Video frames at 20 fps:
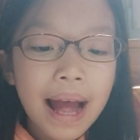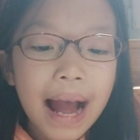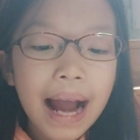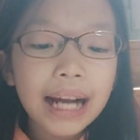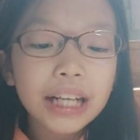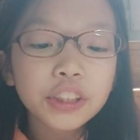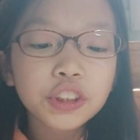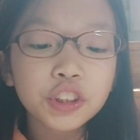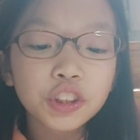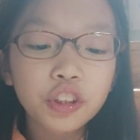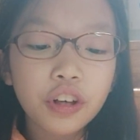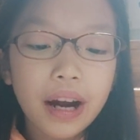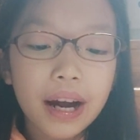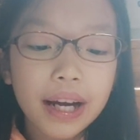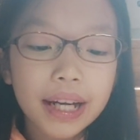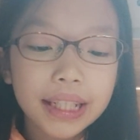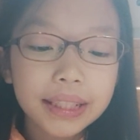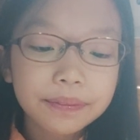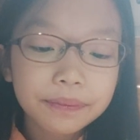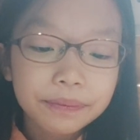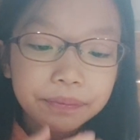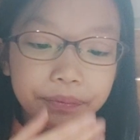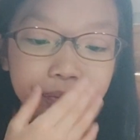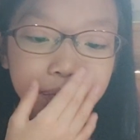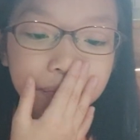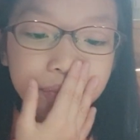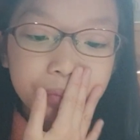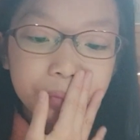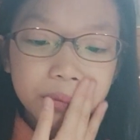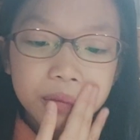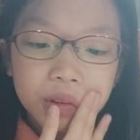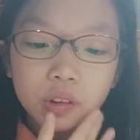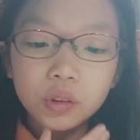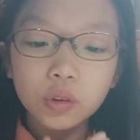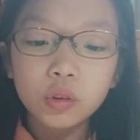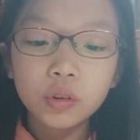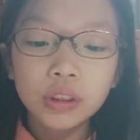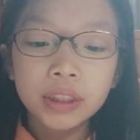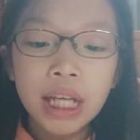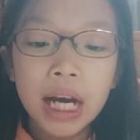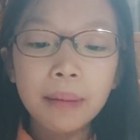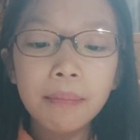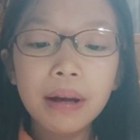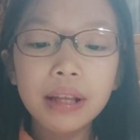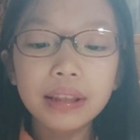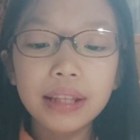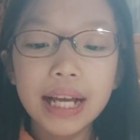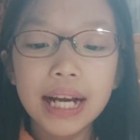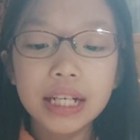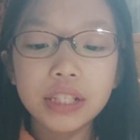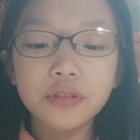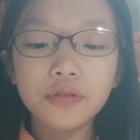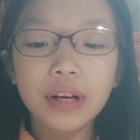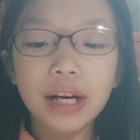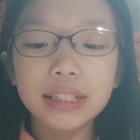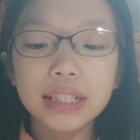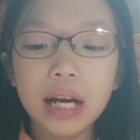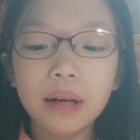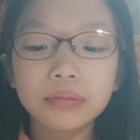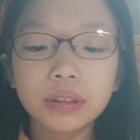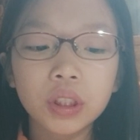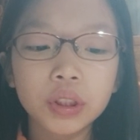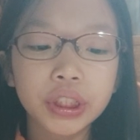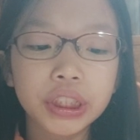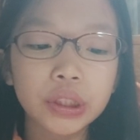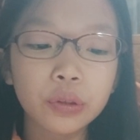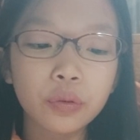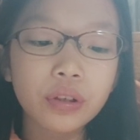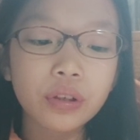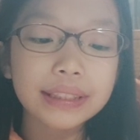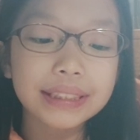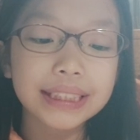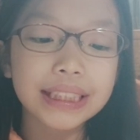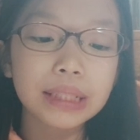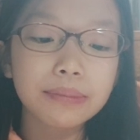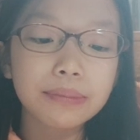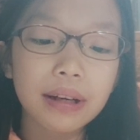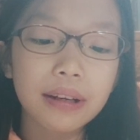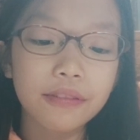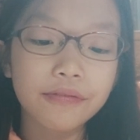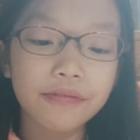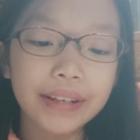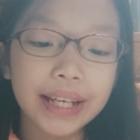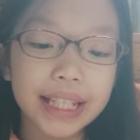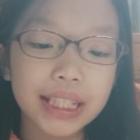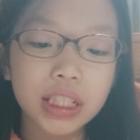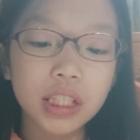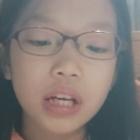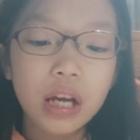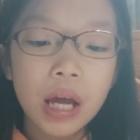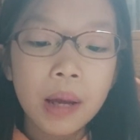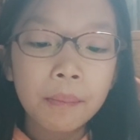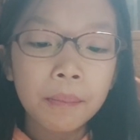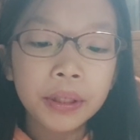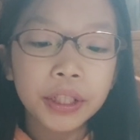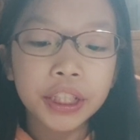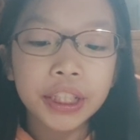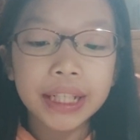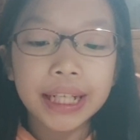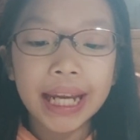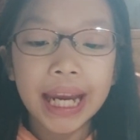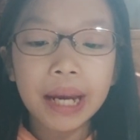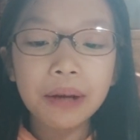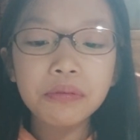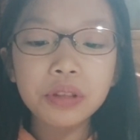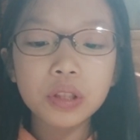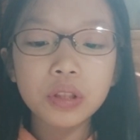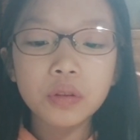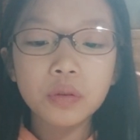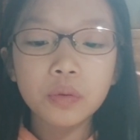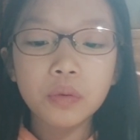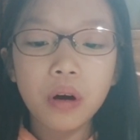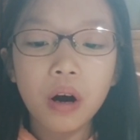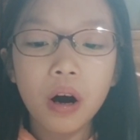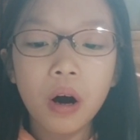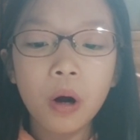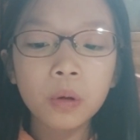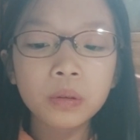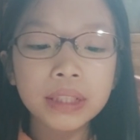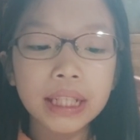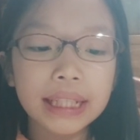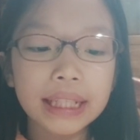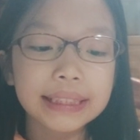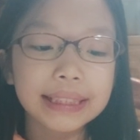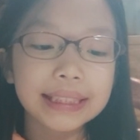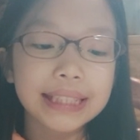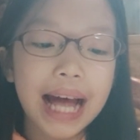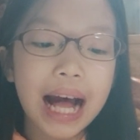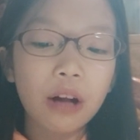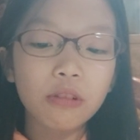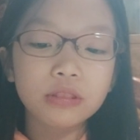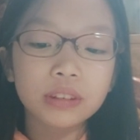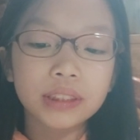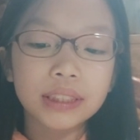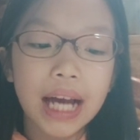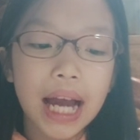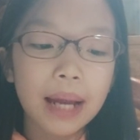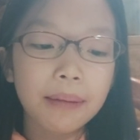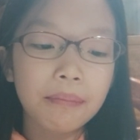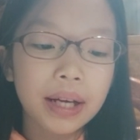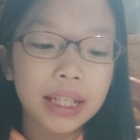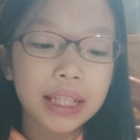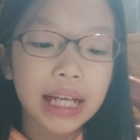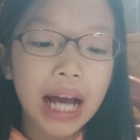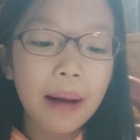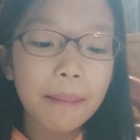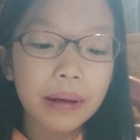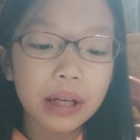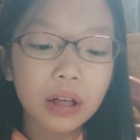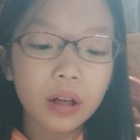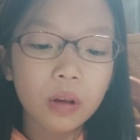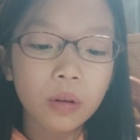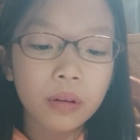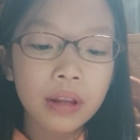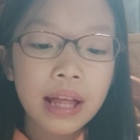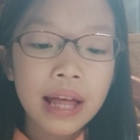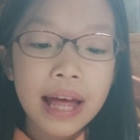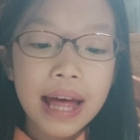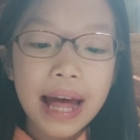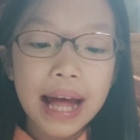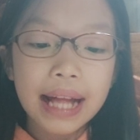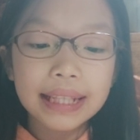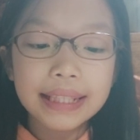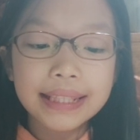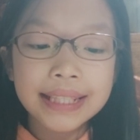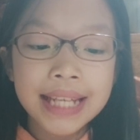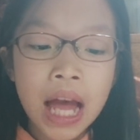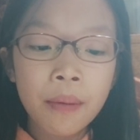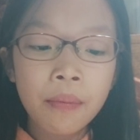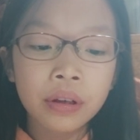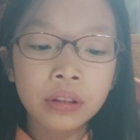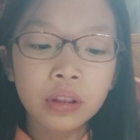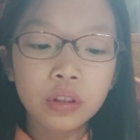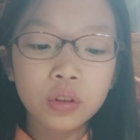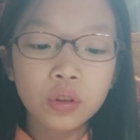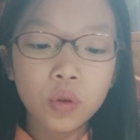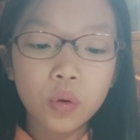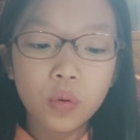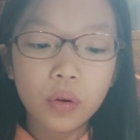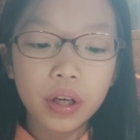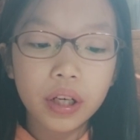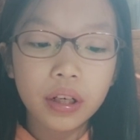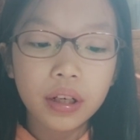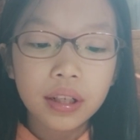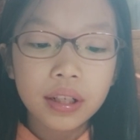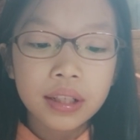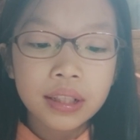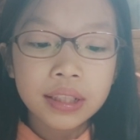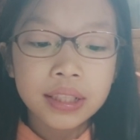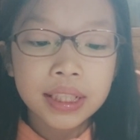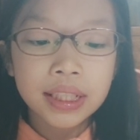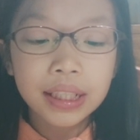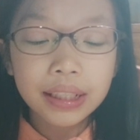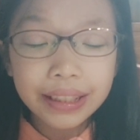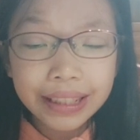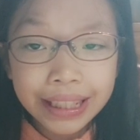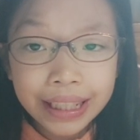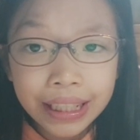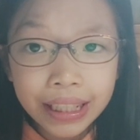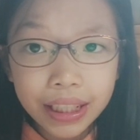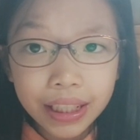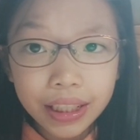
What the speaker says: I tried to tuck my legs right up so she wouldn't see my feet, but she came to a halt outside my cubicle and tapped on the door. Tilly?